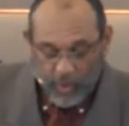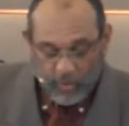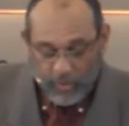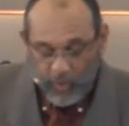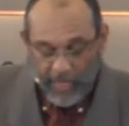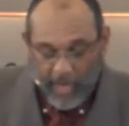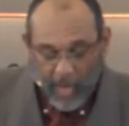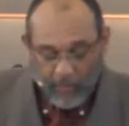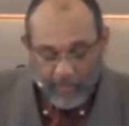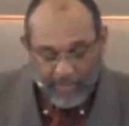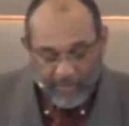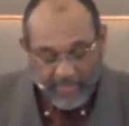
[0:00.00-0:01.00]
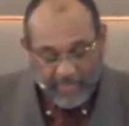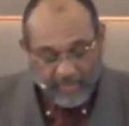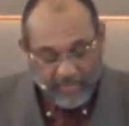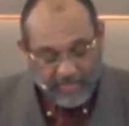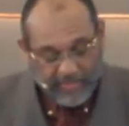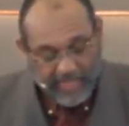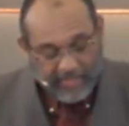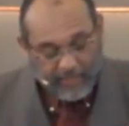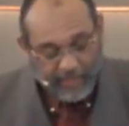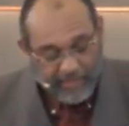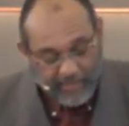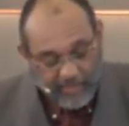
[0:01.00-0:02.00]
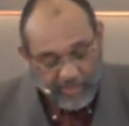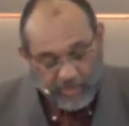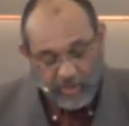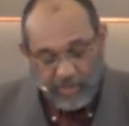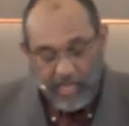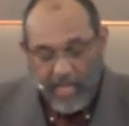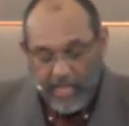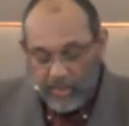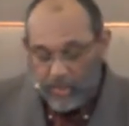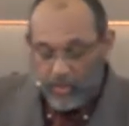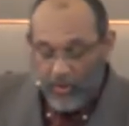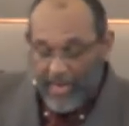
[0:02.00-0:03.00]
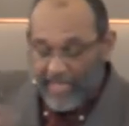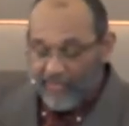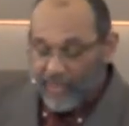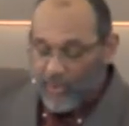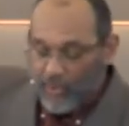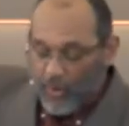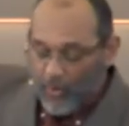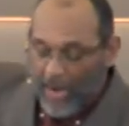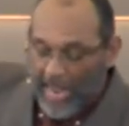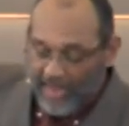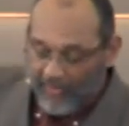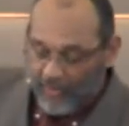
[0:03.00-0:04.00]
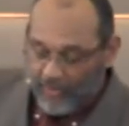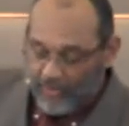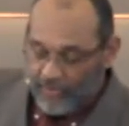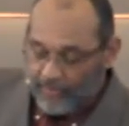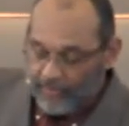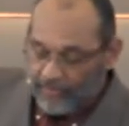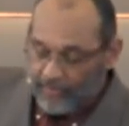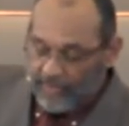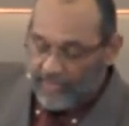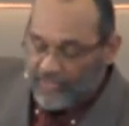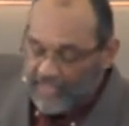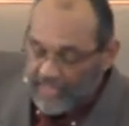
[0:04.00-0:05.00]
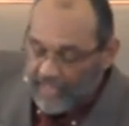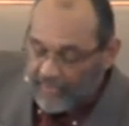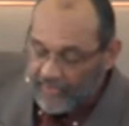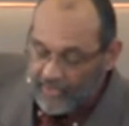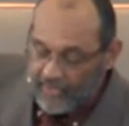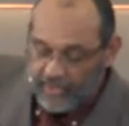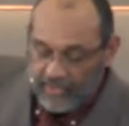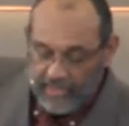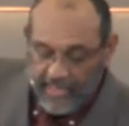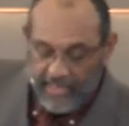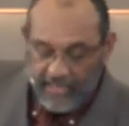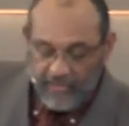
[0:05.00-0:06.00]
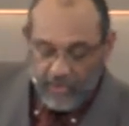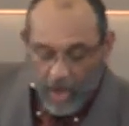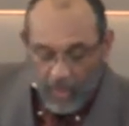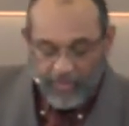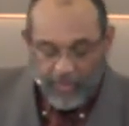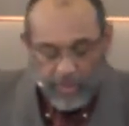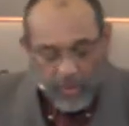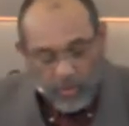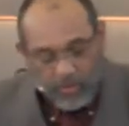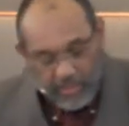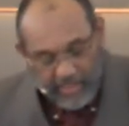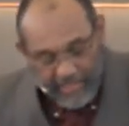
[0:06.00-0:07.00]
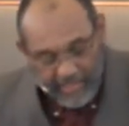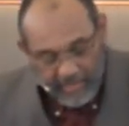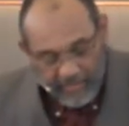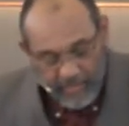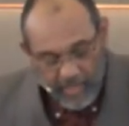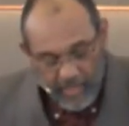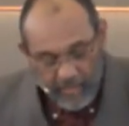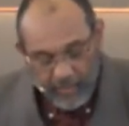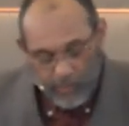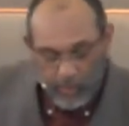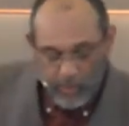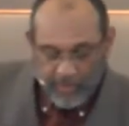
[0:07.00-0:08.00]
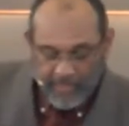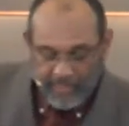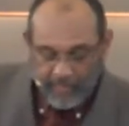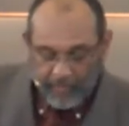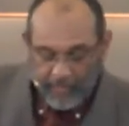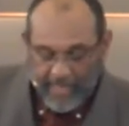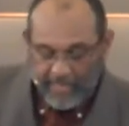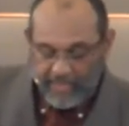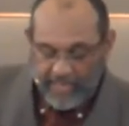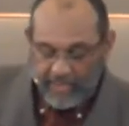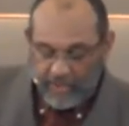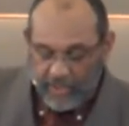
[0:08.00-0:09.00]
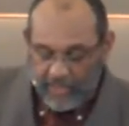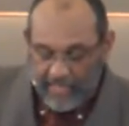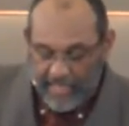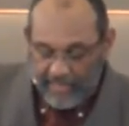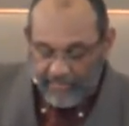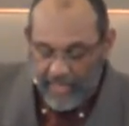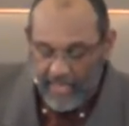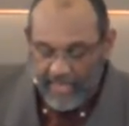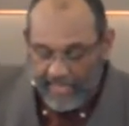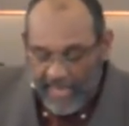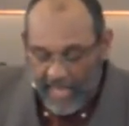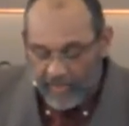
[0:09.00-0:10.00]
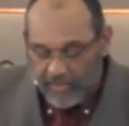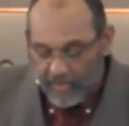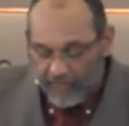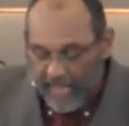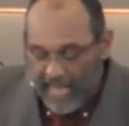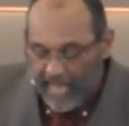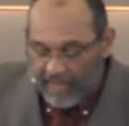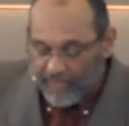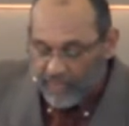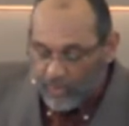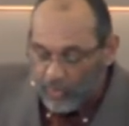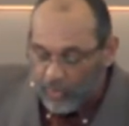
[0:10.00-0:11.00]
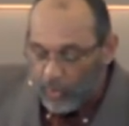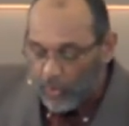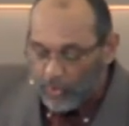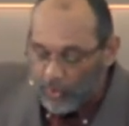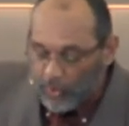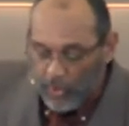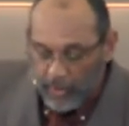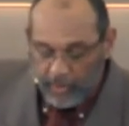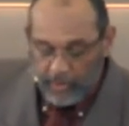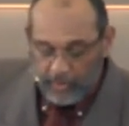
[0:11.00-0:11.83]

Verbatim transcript: who had already been successfully conditioned to train the new arrivals. Seasoned slaves taught the new slaves the rudiments of plantation life and how to survive in the cruel new world.